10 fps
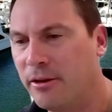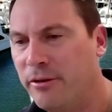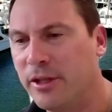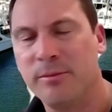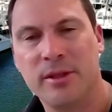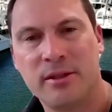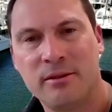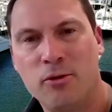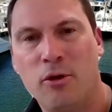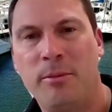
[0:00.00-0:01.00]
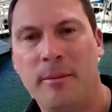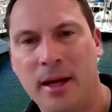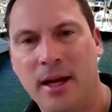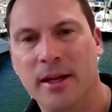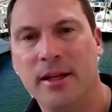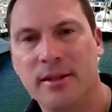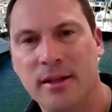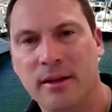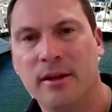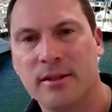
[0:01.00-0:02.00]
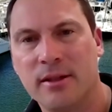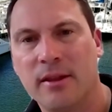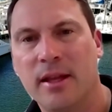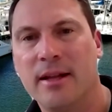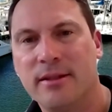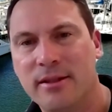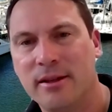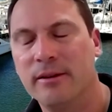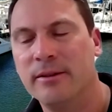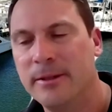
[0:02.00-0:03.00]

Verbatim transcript: Christmas corporate parties and things like that. So,